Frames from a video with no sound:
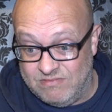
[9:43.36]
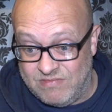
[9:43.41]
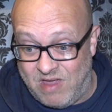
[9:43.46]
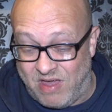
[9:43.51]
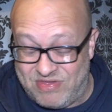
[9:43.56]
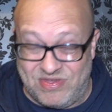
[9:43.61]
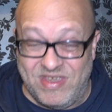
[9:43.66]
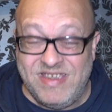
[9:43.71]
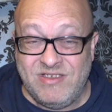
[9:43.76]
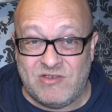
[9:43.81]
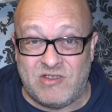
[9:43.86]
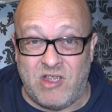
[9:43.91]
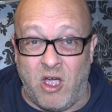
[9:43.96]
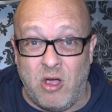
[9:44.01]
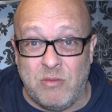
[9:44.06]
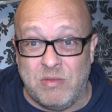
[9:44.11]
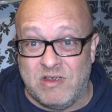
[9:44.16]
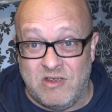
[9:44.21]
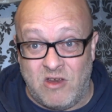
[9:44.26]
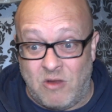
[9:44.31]
I think so,
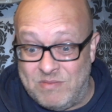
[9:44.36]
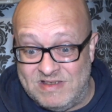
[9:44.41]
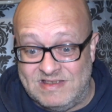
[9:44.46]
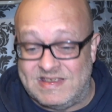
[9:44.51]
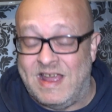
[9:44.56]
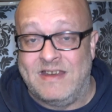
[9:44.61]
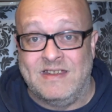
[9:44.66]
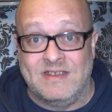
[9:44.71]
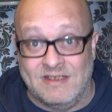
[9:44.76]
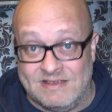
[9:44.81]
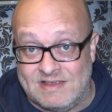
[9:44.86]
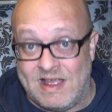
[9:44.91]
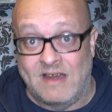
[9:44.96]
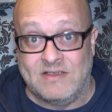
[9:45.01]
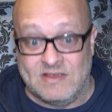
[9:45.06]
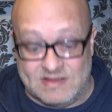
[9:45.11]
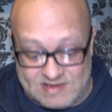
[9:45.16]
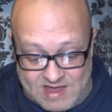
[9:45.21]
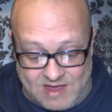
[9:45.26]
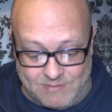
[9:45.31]
because I've been telling exactly
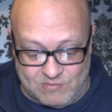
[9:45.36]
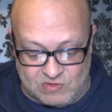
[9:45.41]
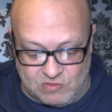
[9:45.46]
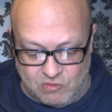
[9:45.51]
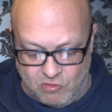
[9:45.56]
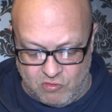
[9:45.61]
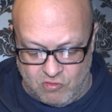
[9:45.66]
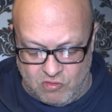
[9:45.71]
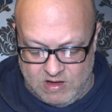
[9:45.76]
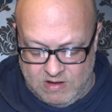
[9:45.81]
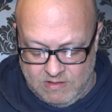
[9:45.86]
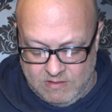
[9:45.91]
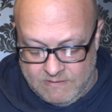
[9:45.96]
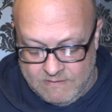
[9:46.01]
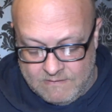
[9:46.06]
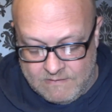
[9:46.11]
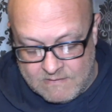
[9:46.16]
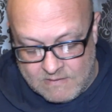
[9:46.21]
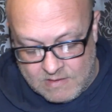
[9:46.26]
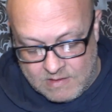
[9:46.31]
the same story.
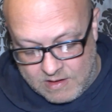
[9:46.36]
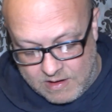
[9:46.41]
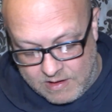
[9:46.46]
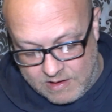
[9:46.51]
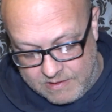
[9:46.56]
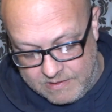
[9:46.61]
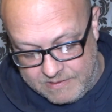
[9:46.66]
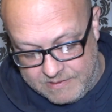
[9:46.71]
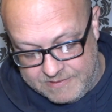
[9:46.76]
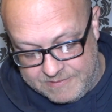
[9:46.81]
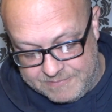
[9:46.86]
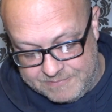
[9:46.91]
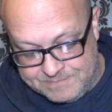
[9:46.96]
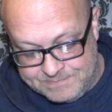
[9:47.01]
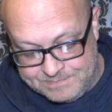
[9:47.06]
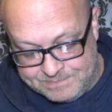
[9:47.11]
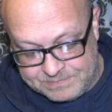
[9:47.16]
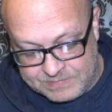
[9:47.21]
Um,